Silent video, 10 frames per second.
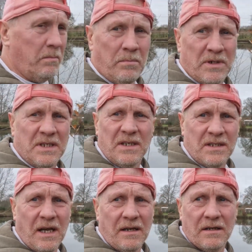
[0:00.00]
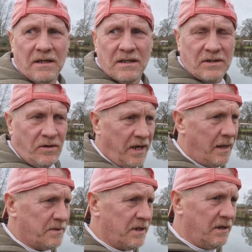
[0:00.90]
But since then it's gone
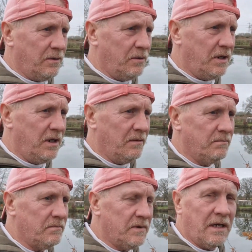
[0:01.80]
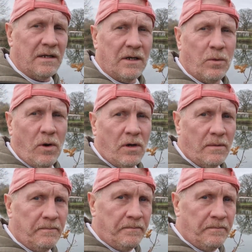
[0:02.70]
absolutely deadly quiet.